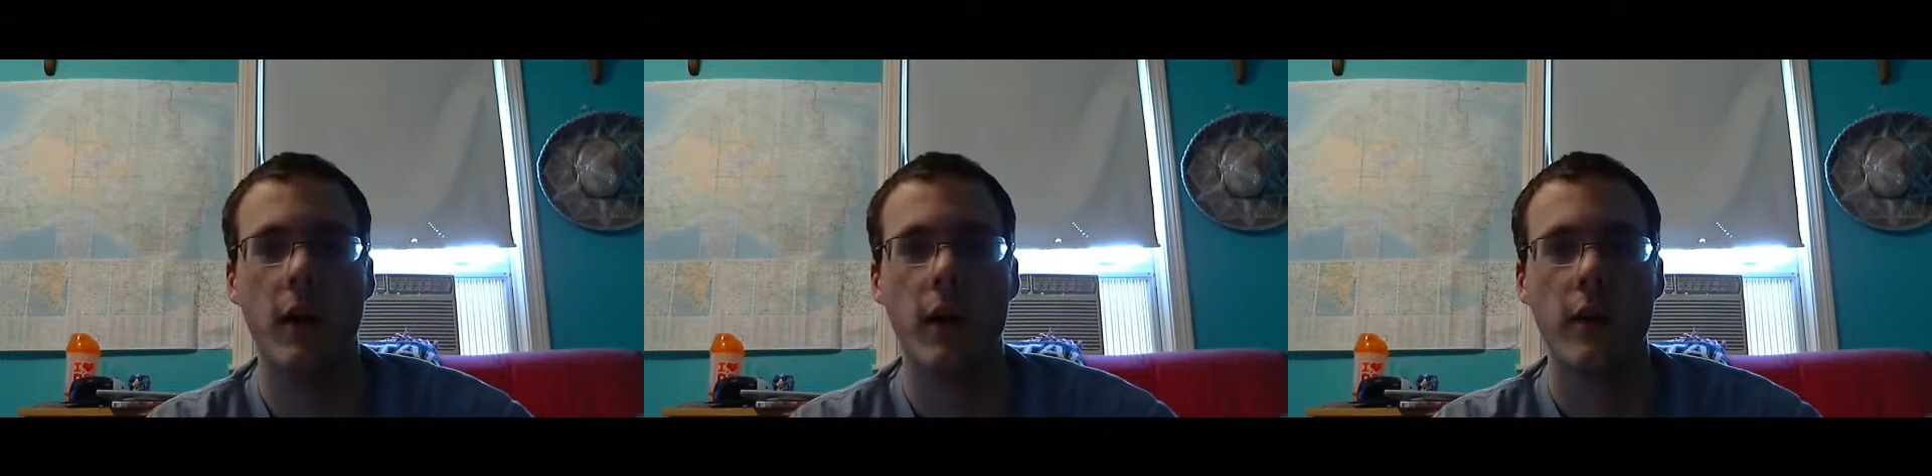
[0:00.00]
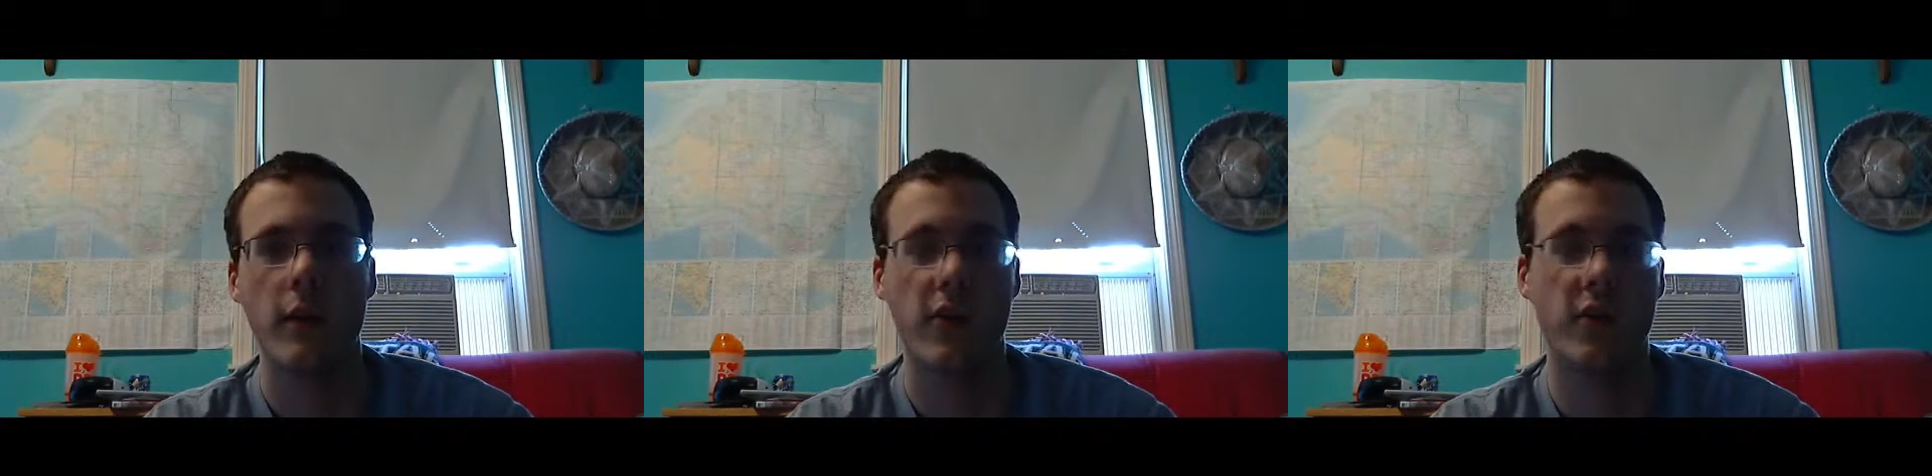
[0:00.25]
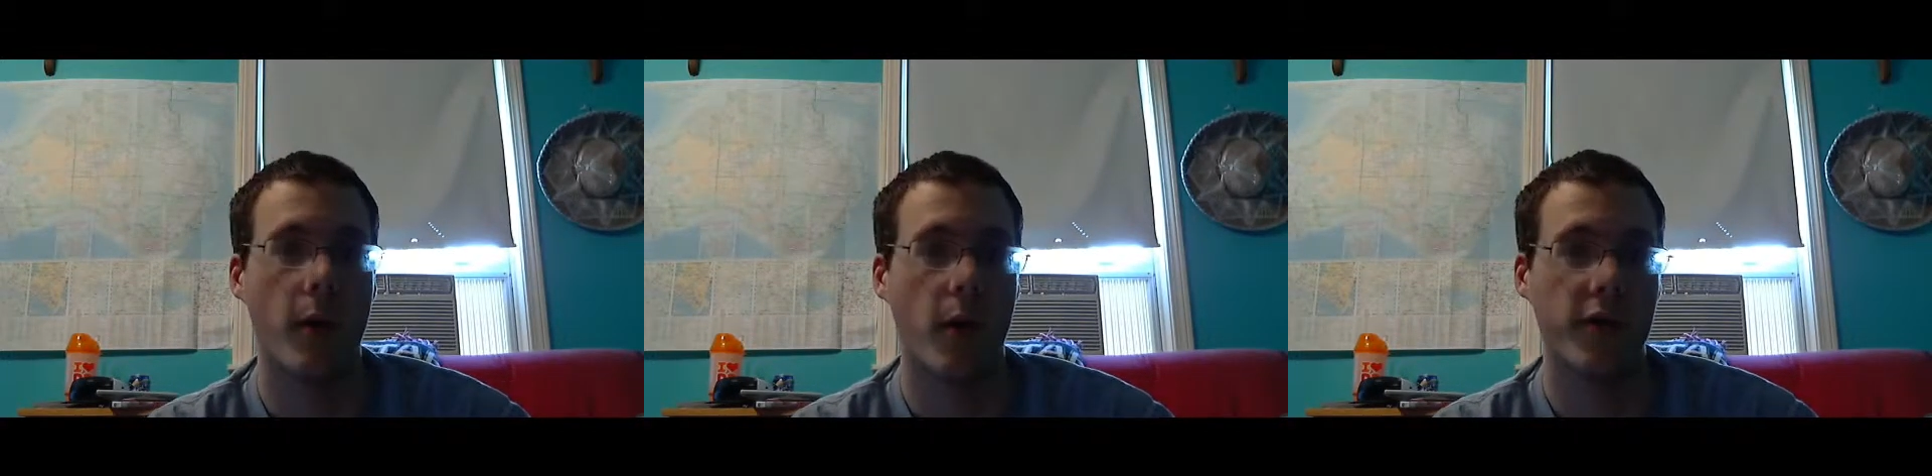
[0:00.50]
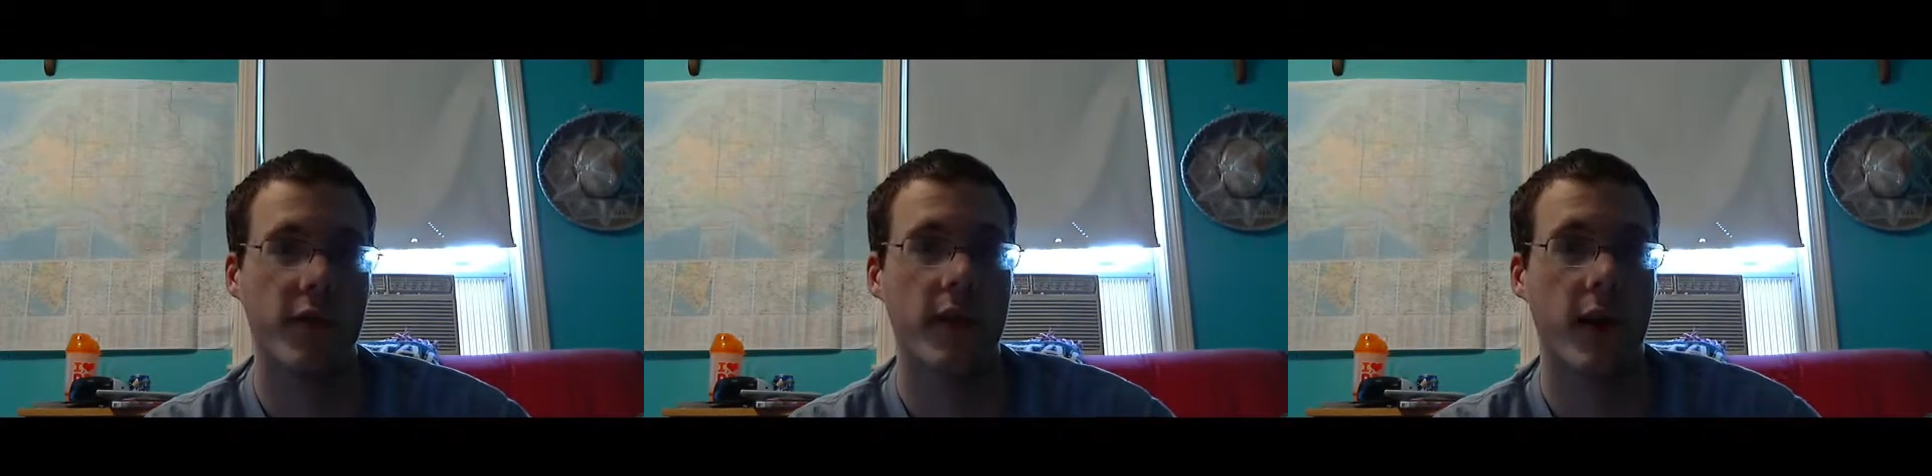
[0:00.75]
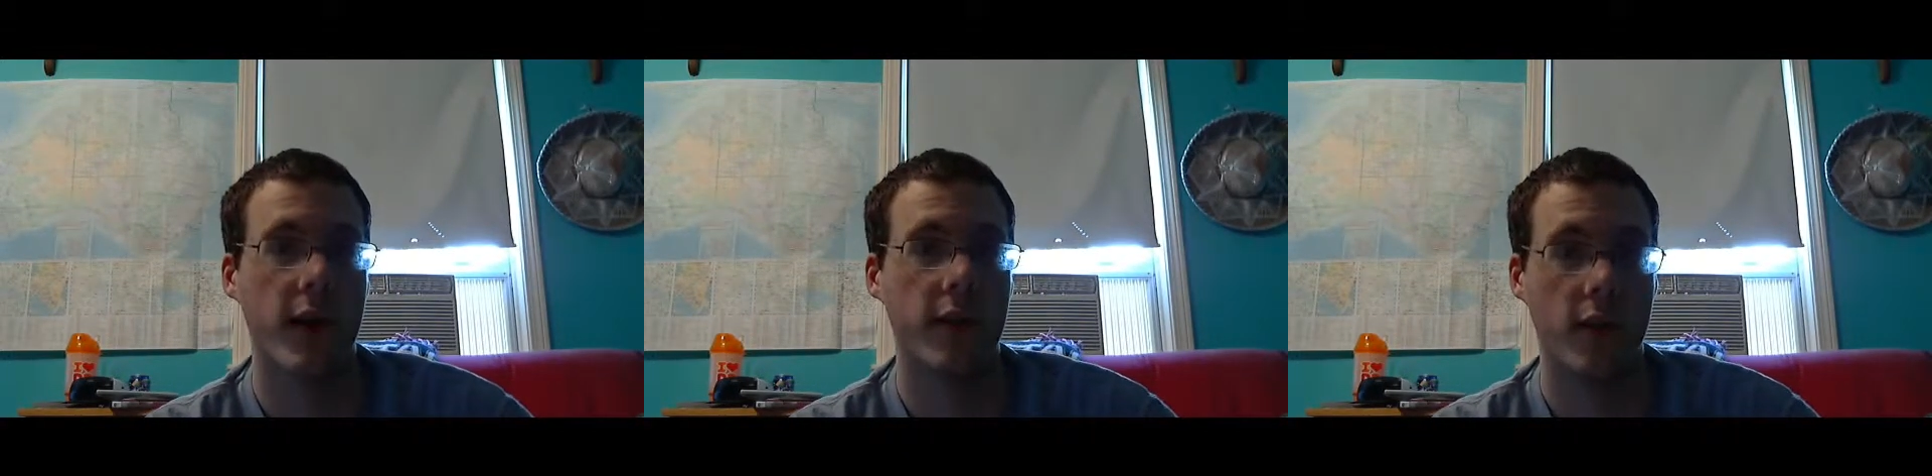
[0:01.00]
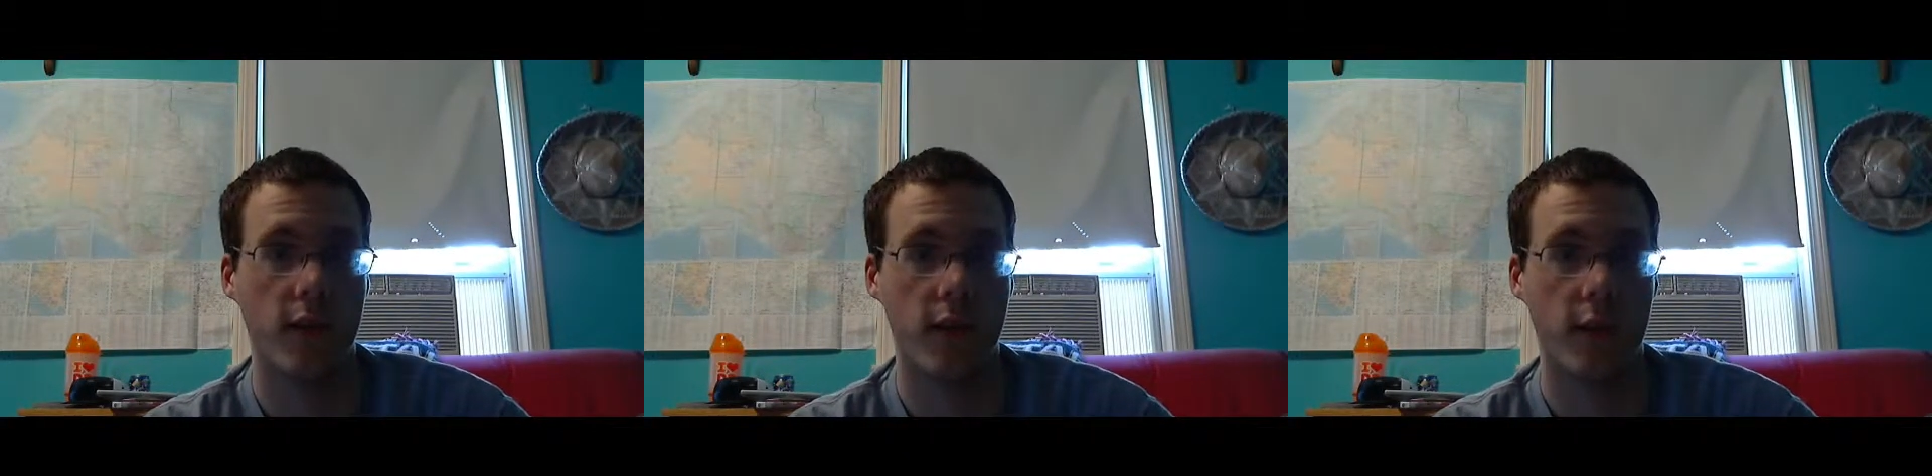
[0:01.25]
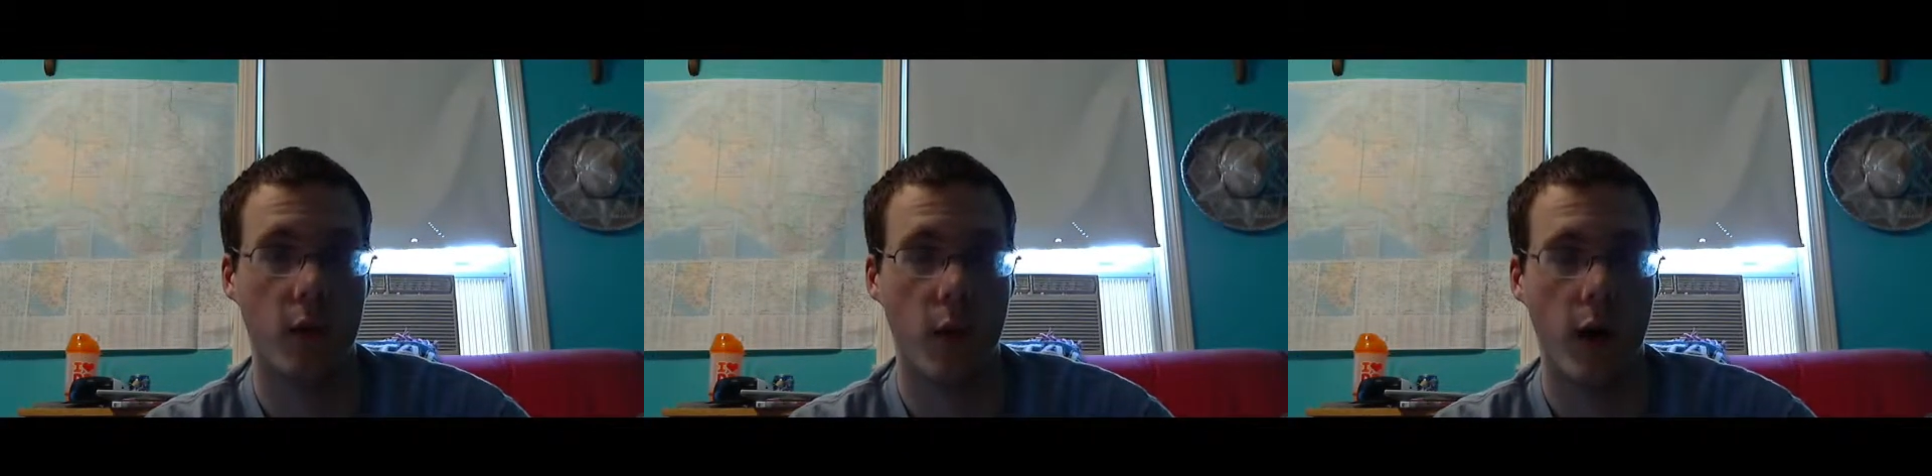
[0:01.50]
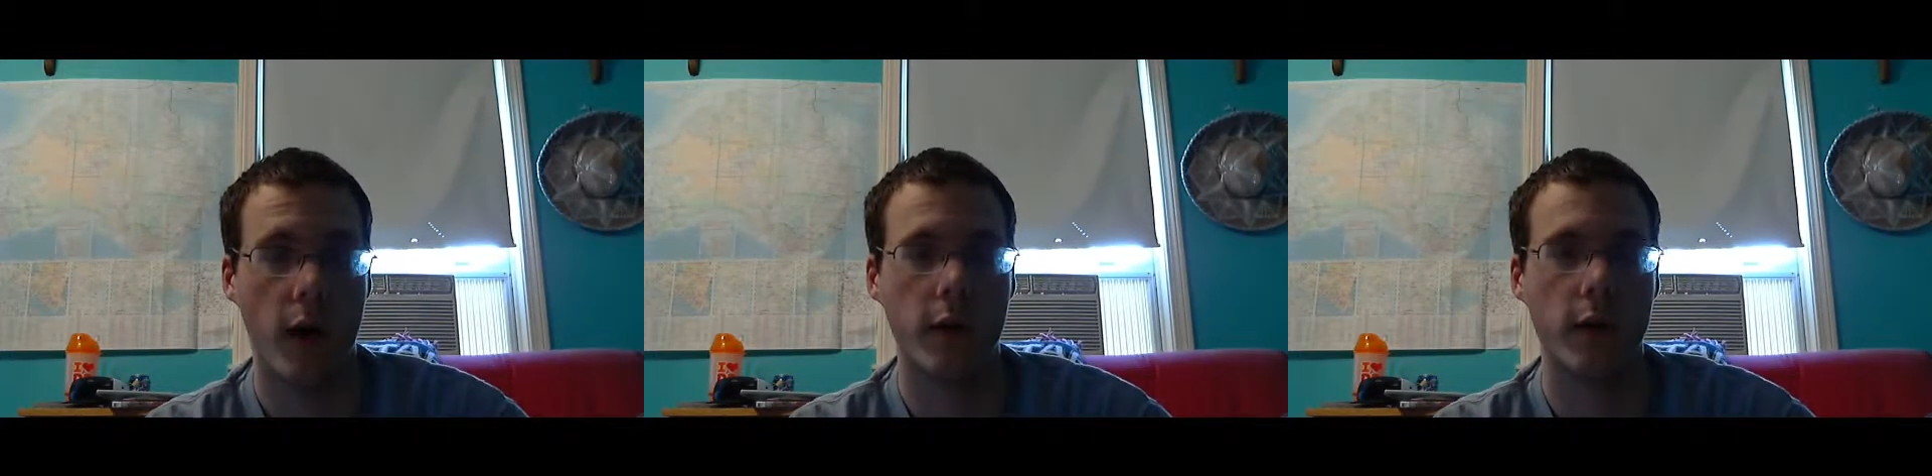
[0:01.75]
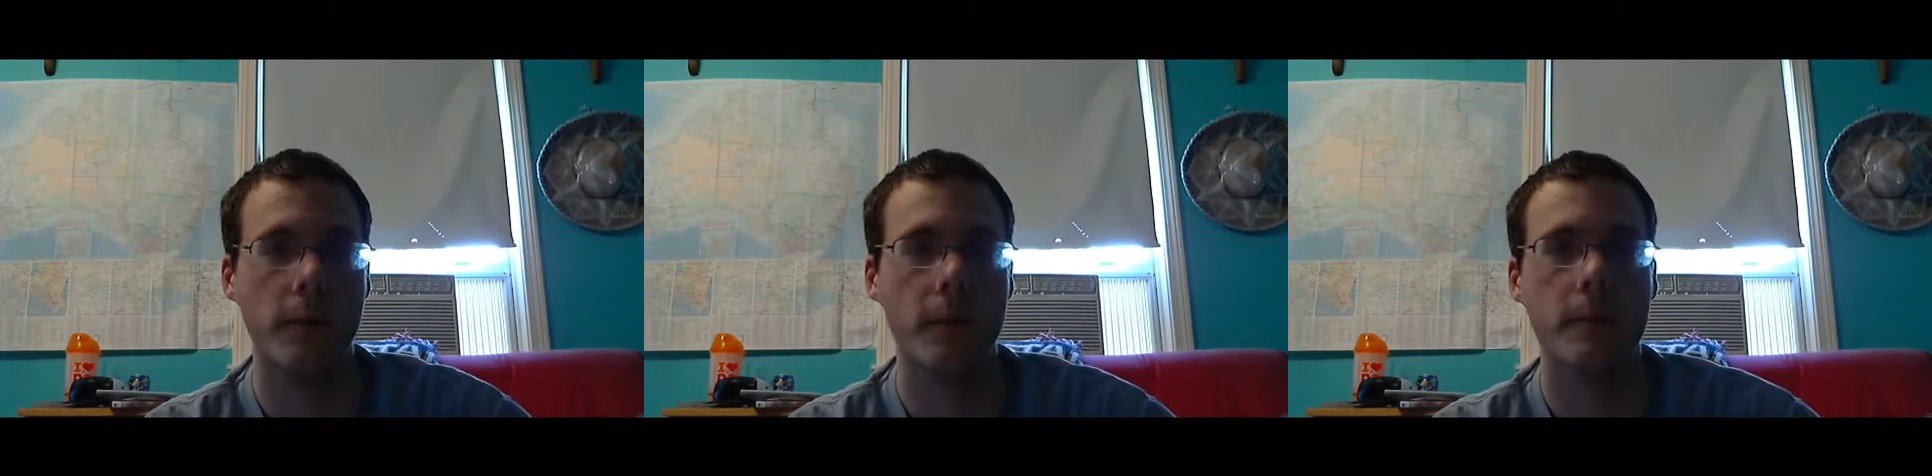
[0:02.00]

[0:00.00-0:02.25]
the spell slots required?